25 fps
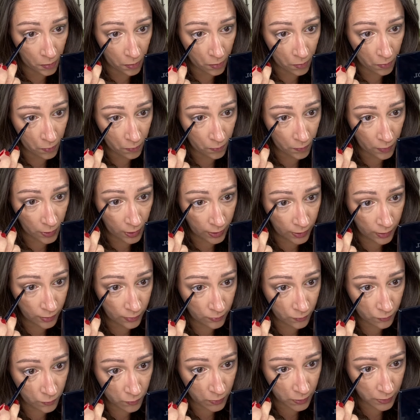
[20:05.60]
Right in the
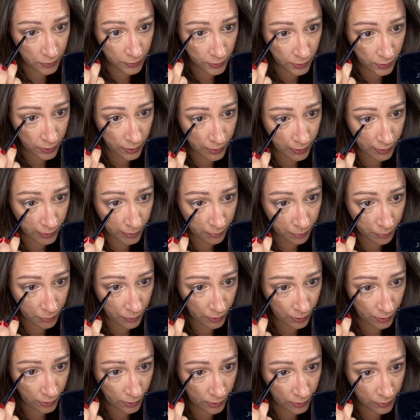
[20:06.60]
waterline and bring
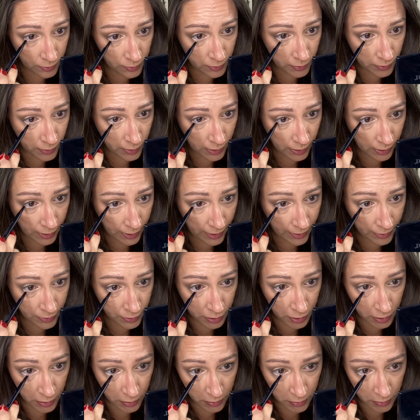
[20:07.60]
it into the lashes.